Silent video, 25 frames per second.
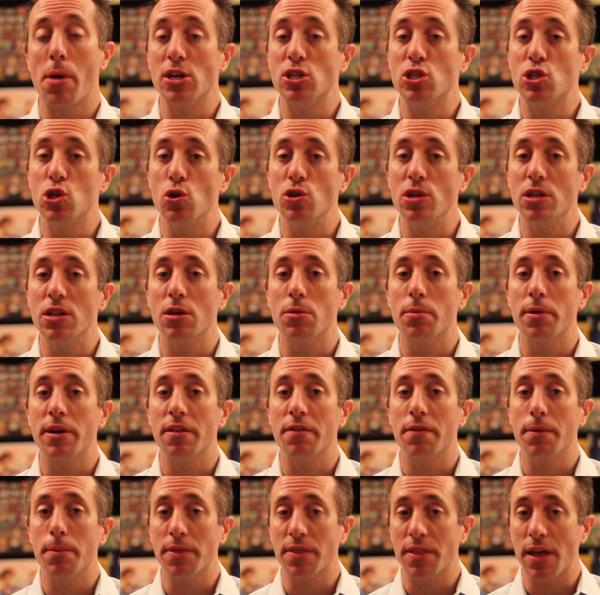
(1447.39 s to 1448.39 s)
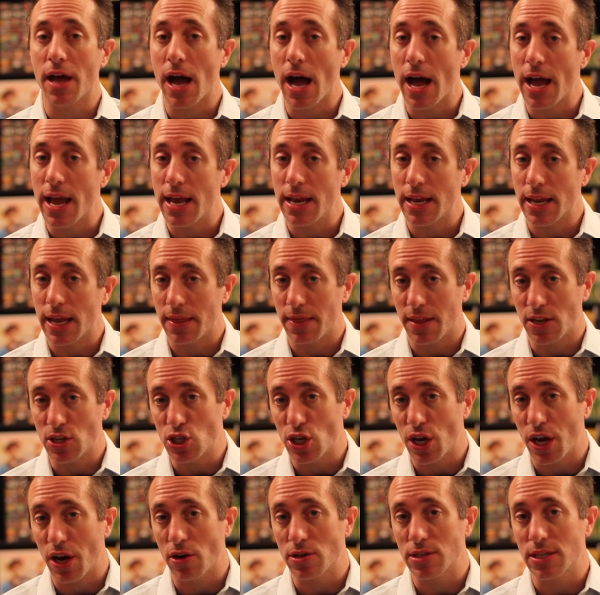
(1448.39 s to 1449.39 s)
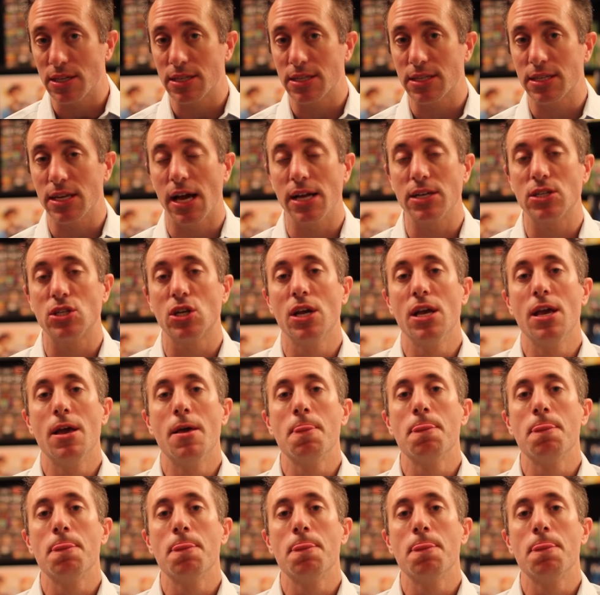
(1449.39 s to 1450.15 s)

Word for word: I showed you a little bit of the height and the chairs and such.